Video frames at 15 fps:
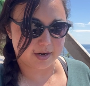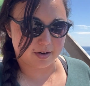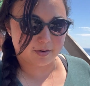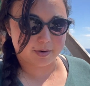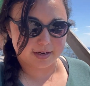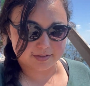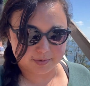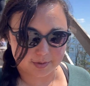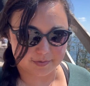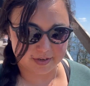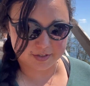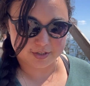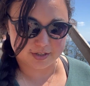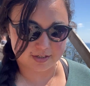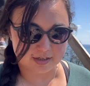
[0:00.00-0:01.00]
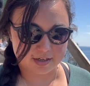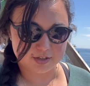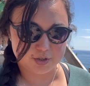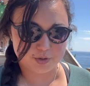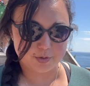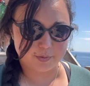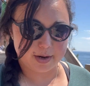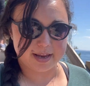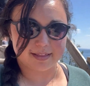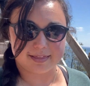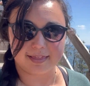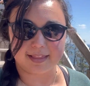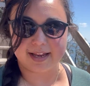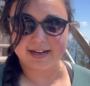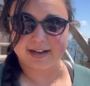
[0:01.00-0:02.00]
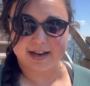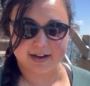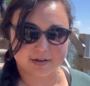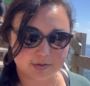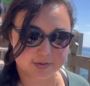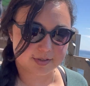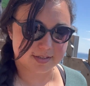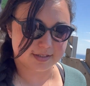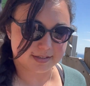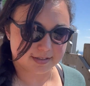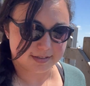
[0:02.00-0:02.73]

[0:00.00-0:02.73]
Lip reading: are going to adventure to a lighthouse.